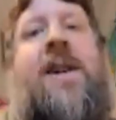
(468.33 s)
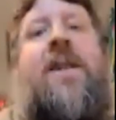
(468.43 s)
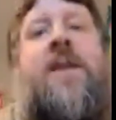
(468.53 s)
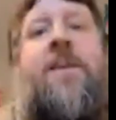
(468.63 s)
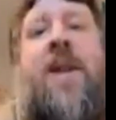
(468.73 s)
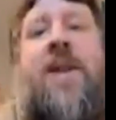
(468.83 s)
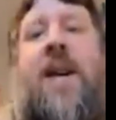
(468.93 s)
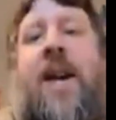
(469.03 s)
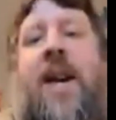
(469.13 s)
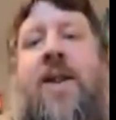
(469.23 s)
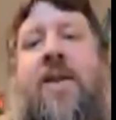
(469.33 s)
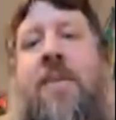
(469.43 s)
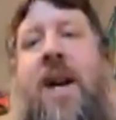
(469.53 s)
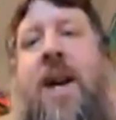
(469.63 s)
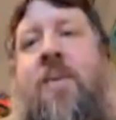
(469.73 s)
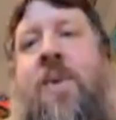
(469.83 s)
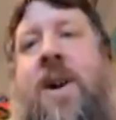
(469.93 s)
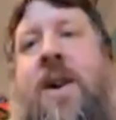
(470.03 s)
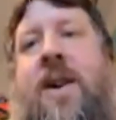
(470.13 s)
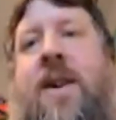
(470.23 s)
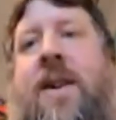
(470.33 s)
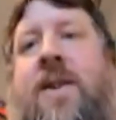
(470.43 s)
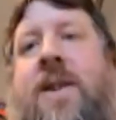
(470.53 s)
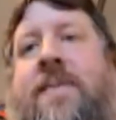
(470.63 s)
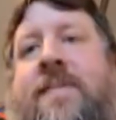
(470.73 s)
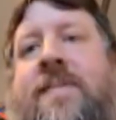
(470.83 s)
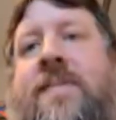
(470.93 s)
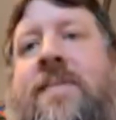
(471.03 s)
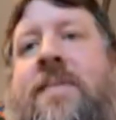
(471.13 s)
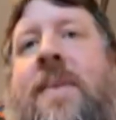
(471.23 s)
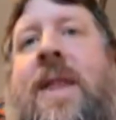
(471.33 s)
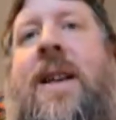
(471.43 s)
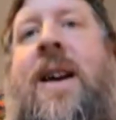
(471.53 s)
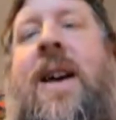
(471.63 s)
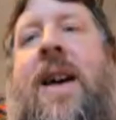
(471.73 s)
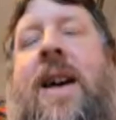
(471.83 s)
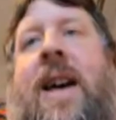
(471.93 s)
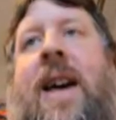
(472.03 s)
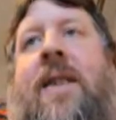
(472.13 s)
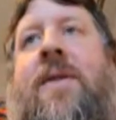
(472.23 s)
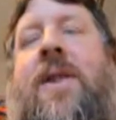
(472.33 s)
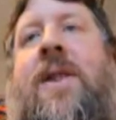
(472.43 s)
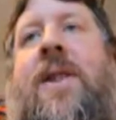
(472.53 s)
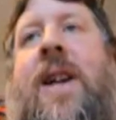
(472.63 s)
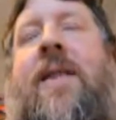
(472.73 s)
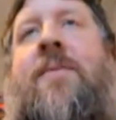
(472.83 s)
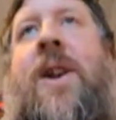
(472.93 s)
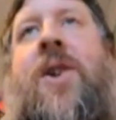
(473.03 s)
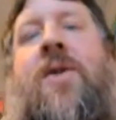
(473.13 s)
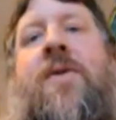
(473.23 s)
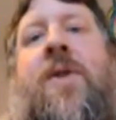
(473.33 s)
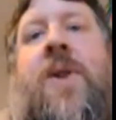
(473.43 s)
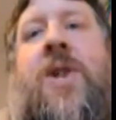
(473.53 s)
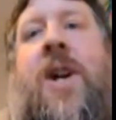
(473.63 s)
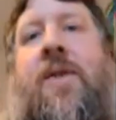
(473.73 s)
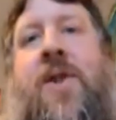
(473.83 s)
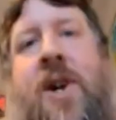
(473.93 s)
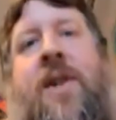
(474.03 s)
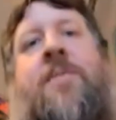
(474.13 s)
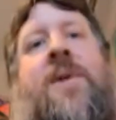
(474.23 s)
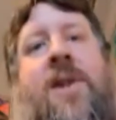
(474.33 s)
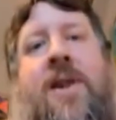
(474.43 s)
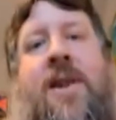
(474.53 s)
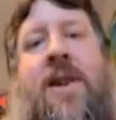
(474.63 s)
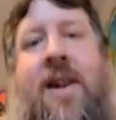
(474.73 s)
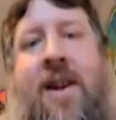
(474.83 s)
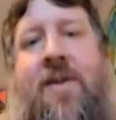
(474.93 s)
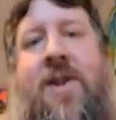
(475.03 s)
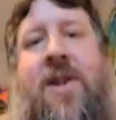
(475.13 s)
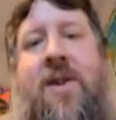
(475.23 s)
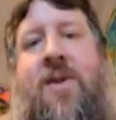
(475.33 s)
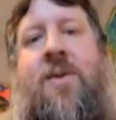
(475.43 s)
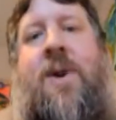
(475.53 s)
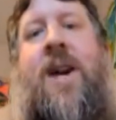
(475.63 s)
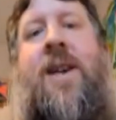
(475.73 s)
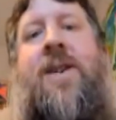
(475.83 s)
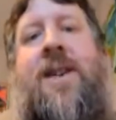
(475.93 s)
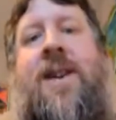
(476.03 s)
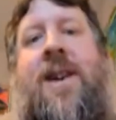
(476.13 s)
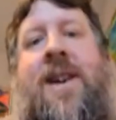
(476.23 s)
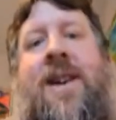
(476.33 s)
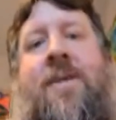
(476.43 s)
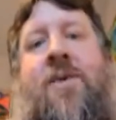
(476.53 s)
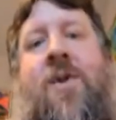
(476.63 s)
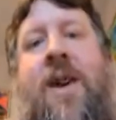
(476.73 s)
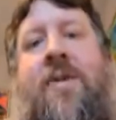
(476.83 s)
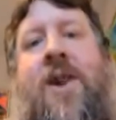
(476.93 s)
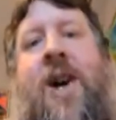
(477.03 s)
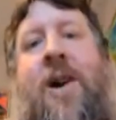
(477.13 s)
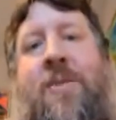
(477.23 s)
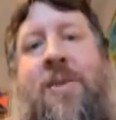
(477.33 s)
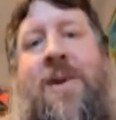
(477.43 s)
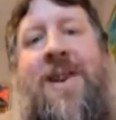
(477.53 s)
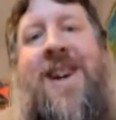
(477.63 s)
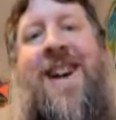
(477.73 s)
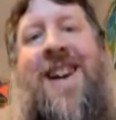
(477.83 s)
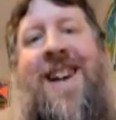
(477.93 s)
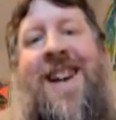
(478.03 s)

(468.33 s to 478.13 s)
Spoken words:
20 years of making work, it's even when you've gone through the tough times, I've not given up. A